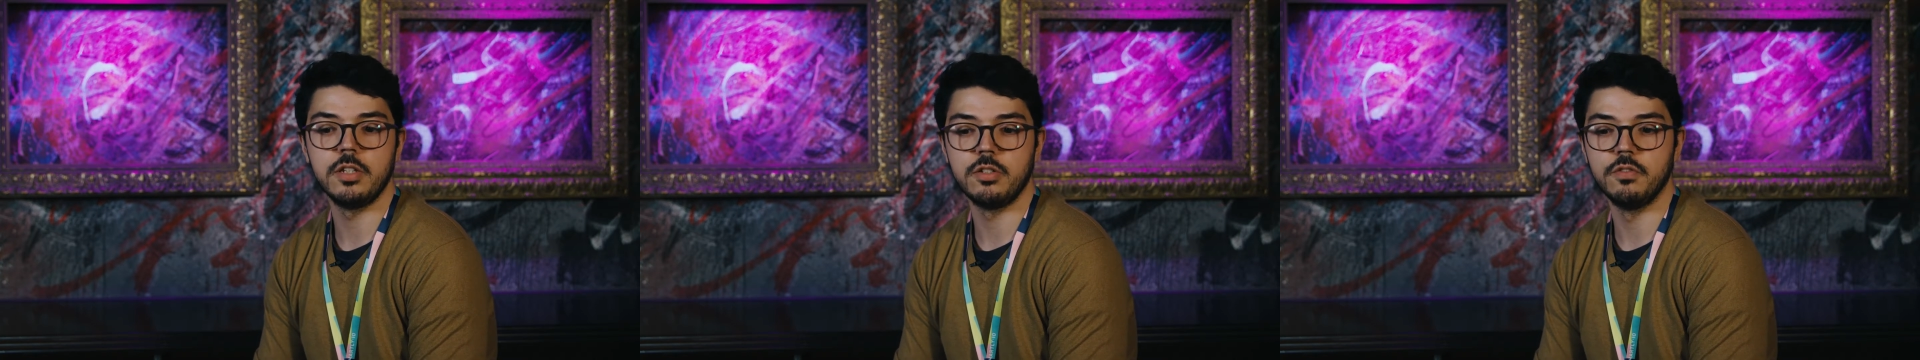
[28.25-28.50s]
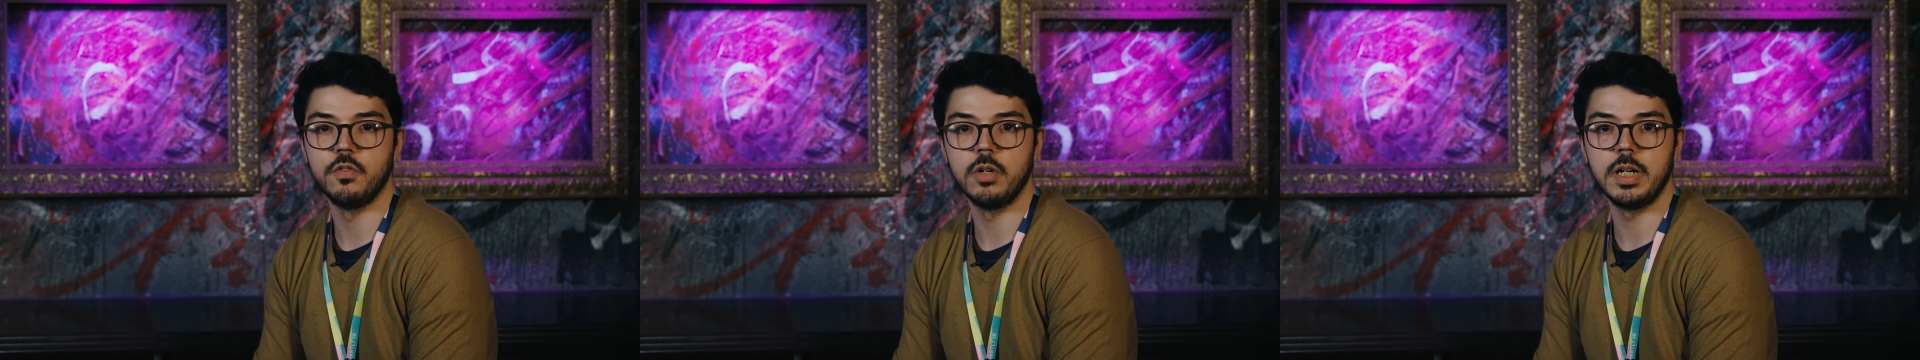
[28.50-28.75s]

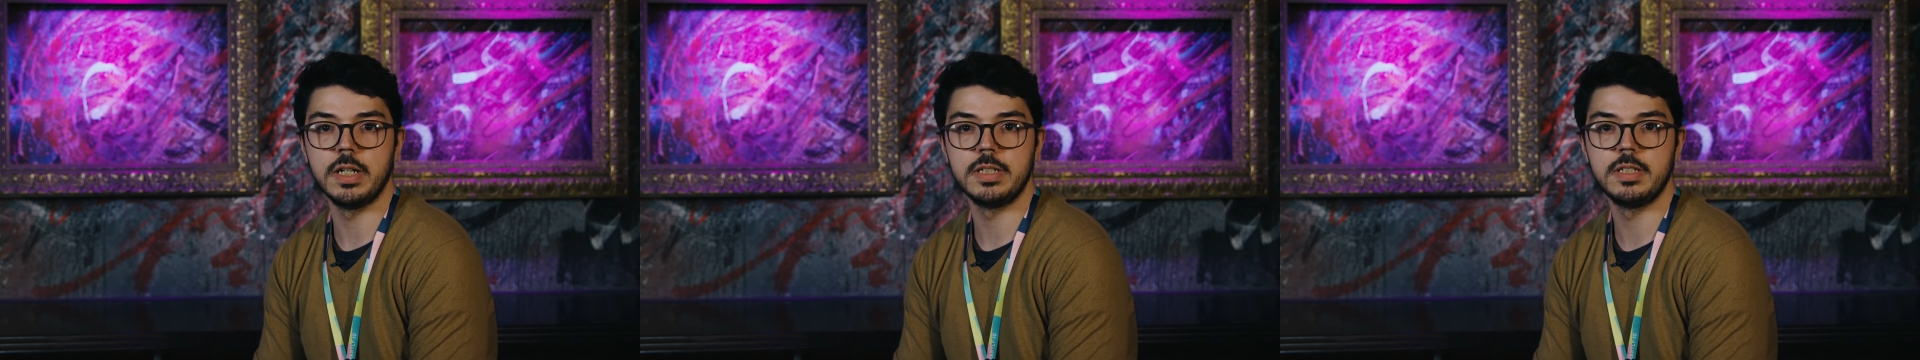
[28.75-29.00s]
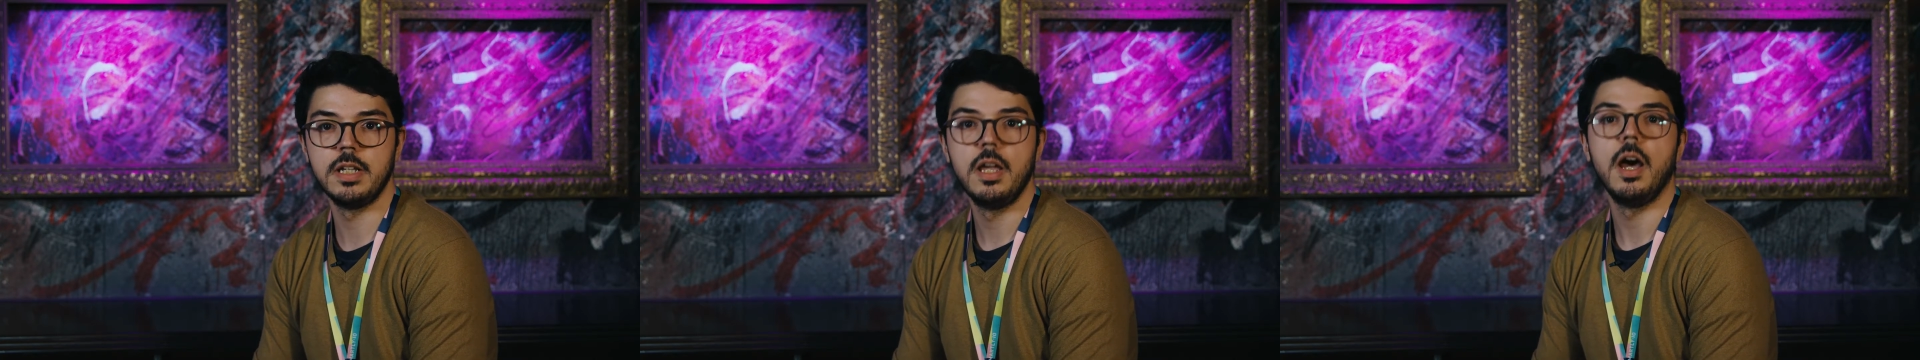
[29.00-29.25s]
So for
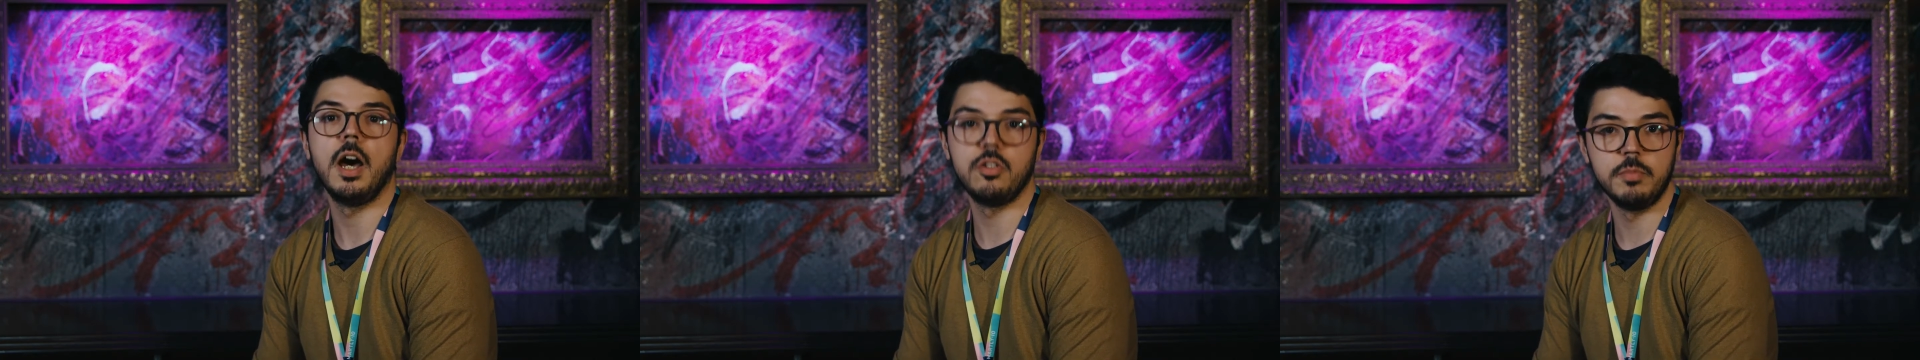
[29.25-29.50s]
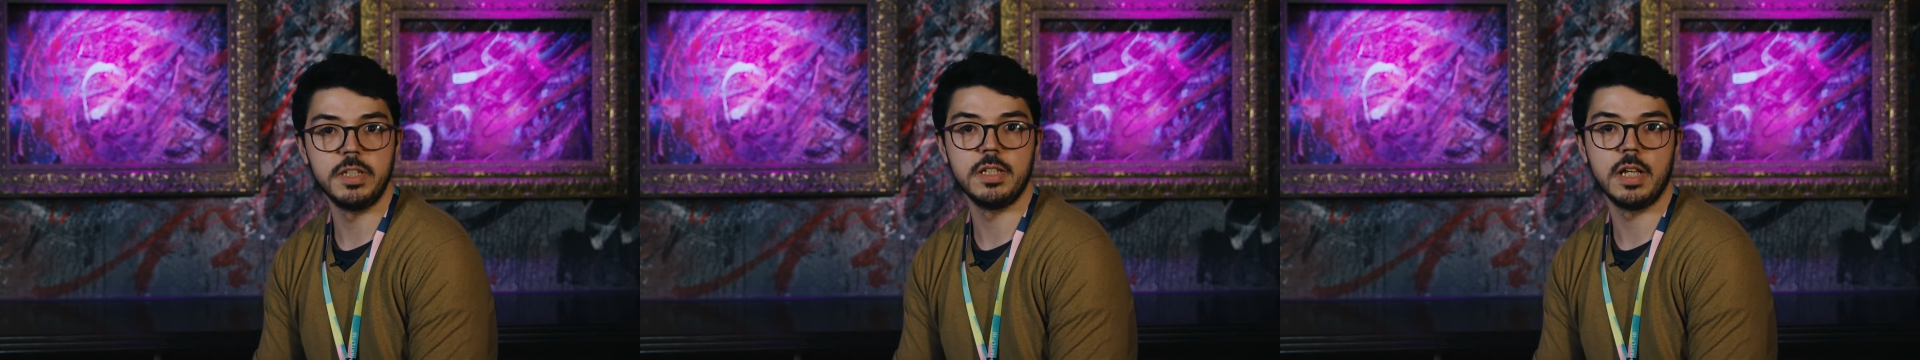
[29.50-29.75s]
us,
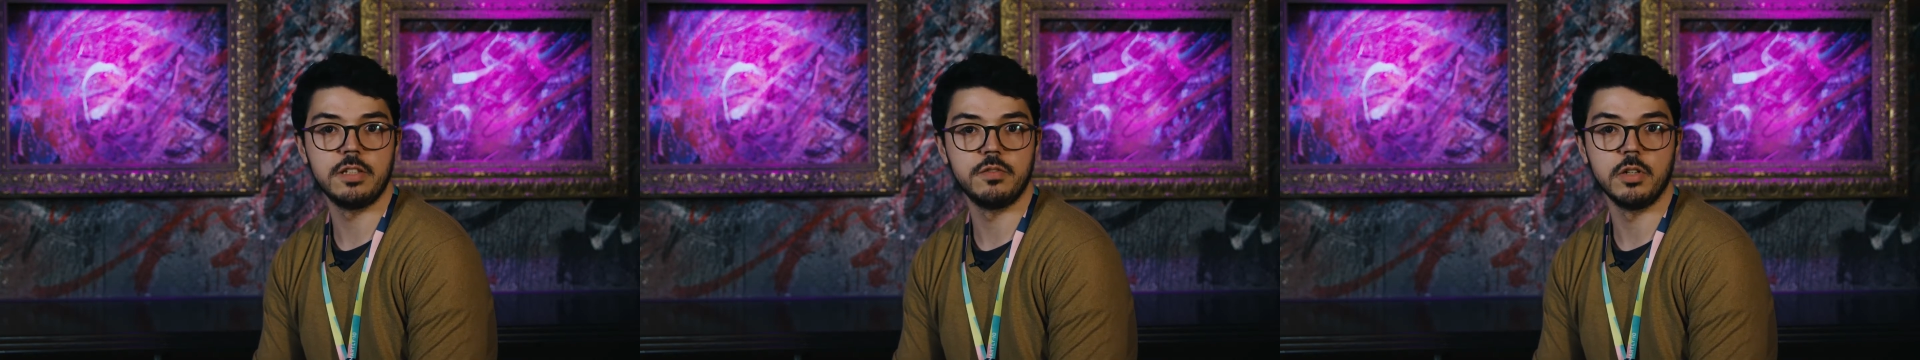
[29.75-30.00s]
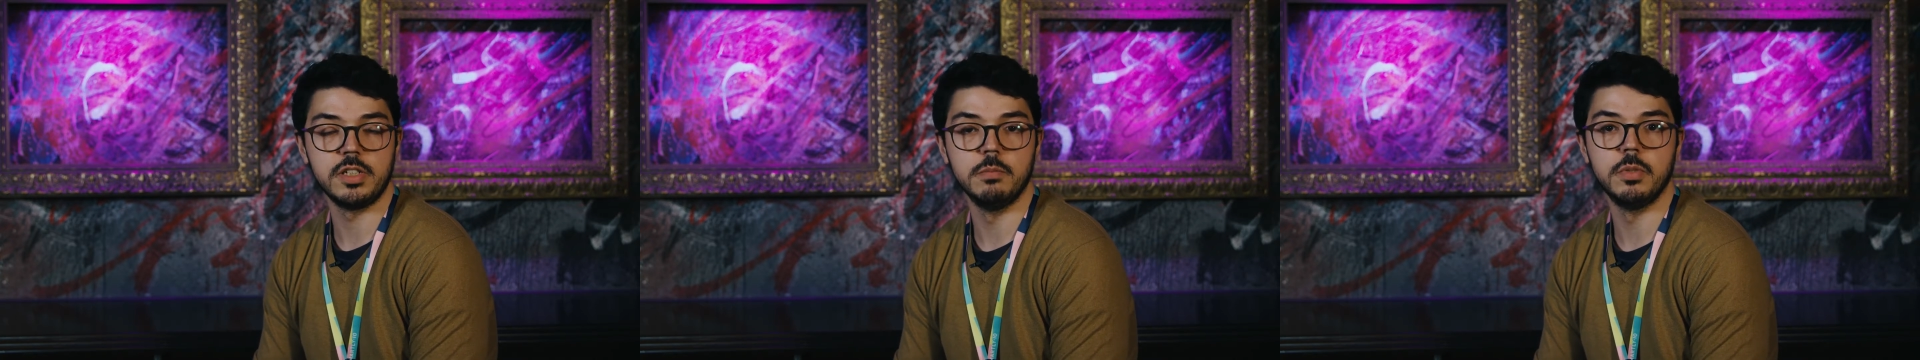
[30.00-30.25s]
automated ads,
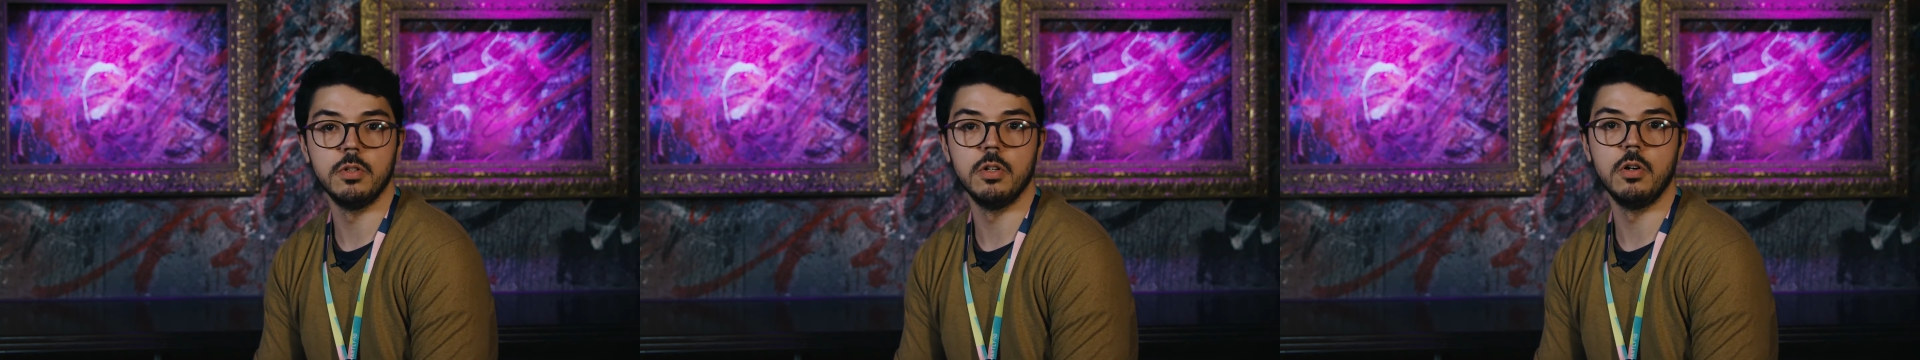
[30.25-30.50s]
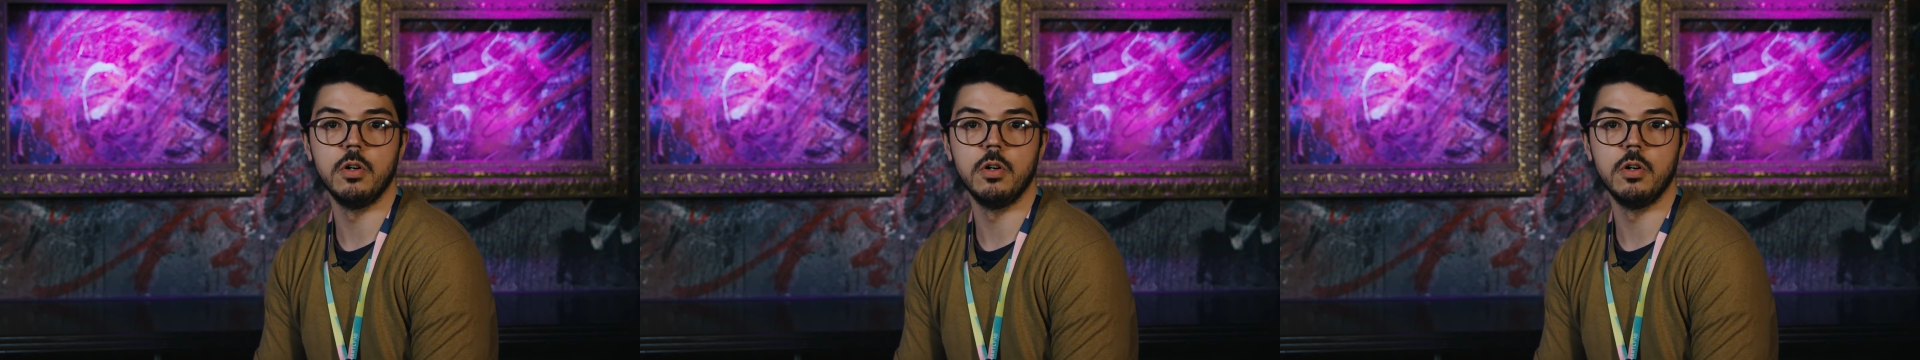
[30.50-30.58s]
for example,